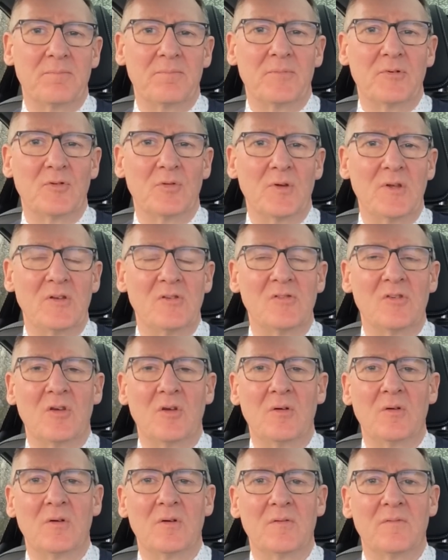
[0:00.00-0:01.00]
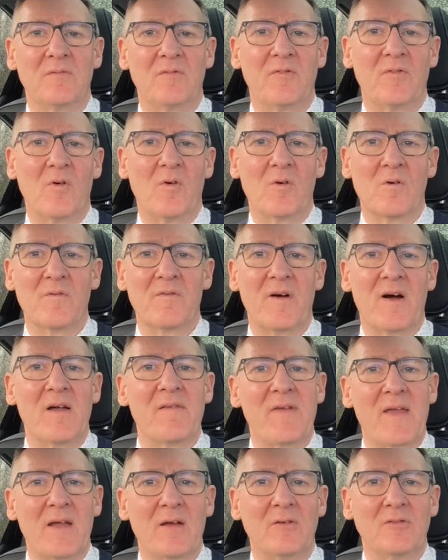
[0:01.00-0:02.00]
between 2 and 4 or
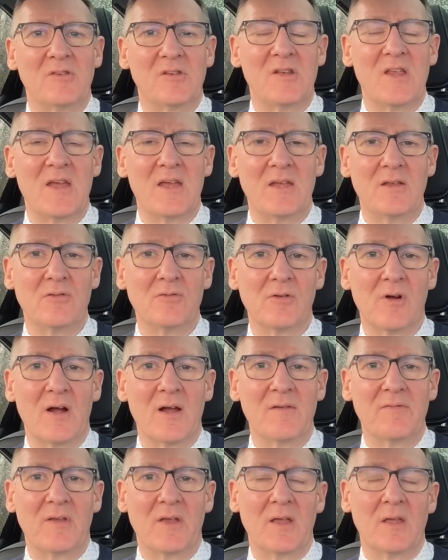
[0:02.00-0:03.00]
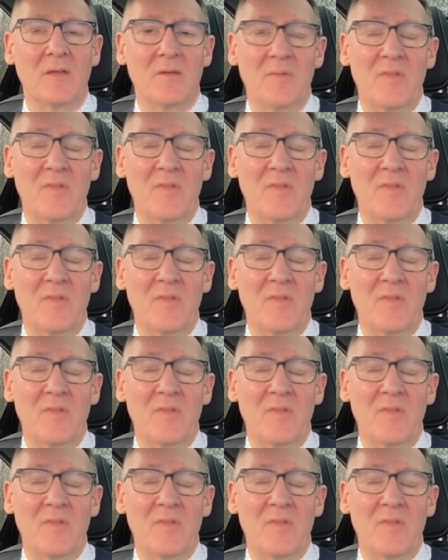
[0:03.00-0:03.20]
5 hours a day driving.